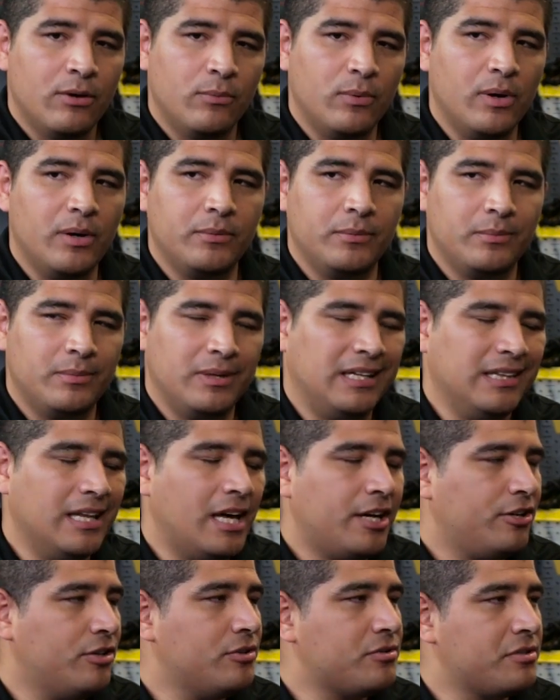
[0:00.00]
what a
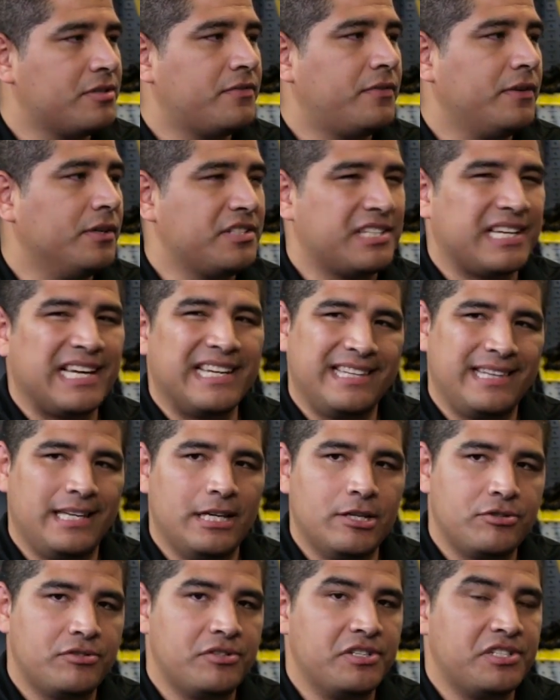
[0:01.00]
lot of users feel is kind of the
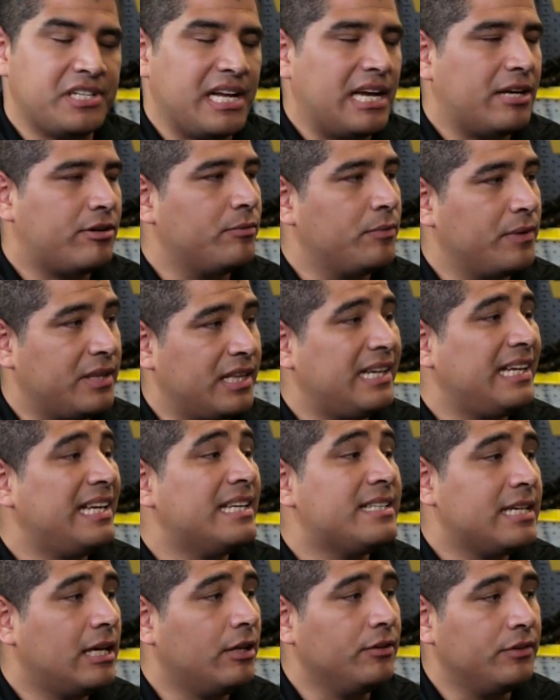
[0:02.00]
industry standard with an
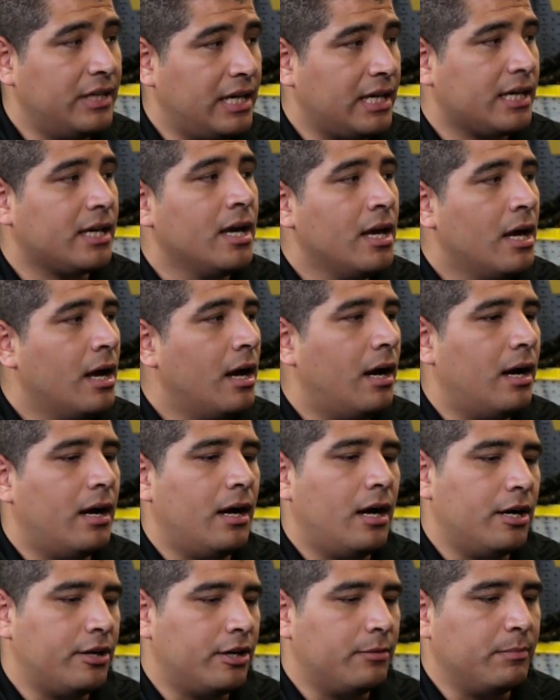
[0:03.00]
Intel NIC
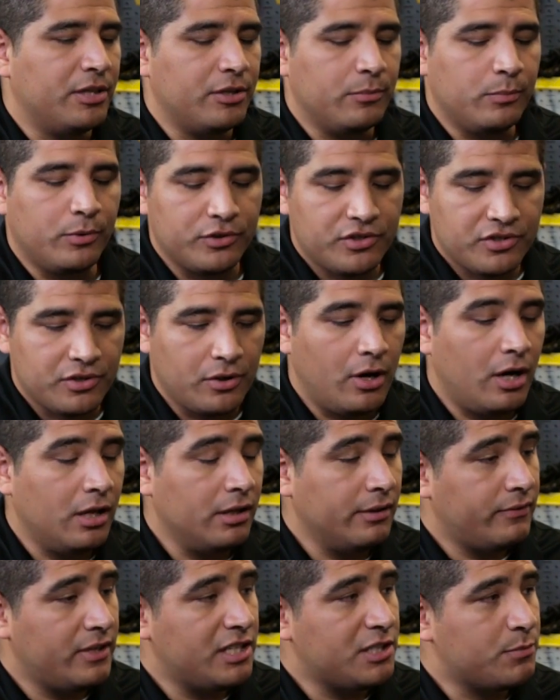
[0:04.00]
on our motherboard. So
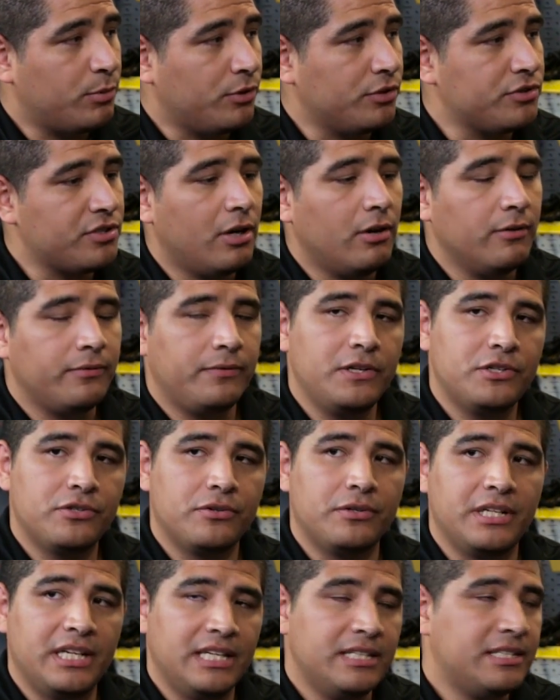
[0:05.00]
all of these boards all
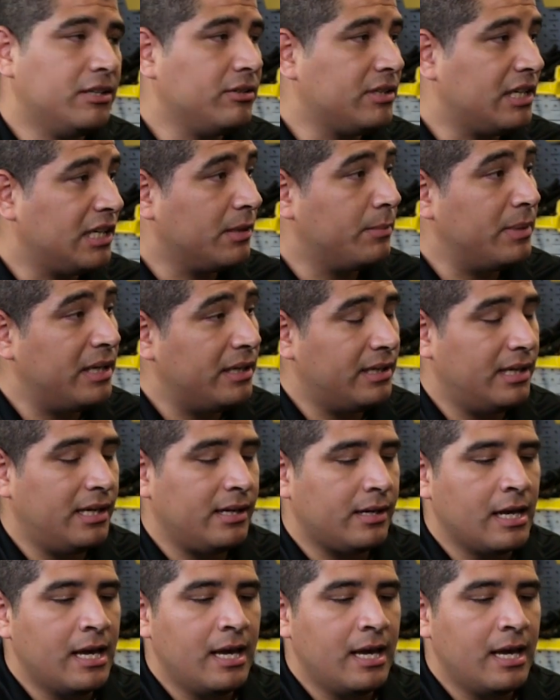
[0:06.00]
feature an Intel Gigabit NIC.